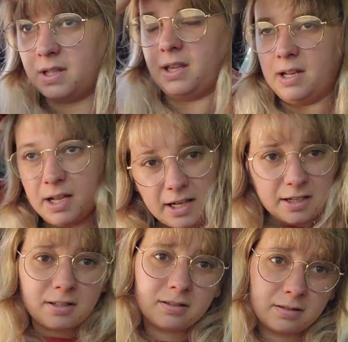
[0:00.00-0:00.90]
Can
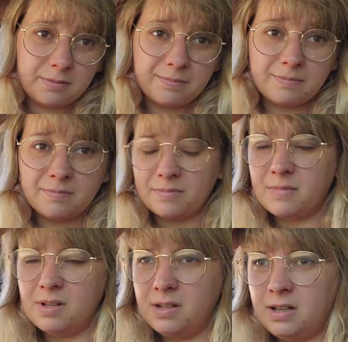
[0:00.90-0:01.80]
I?
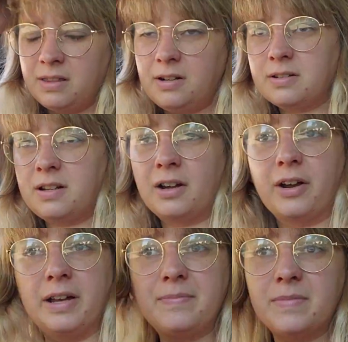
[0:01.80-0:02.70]
They're just not
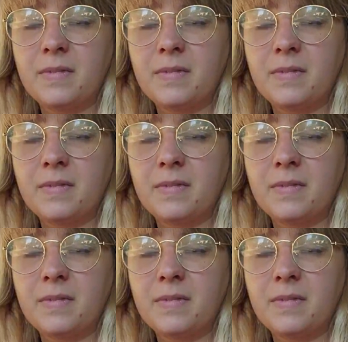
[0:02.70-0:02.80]
great.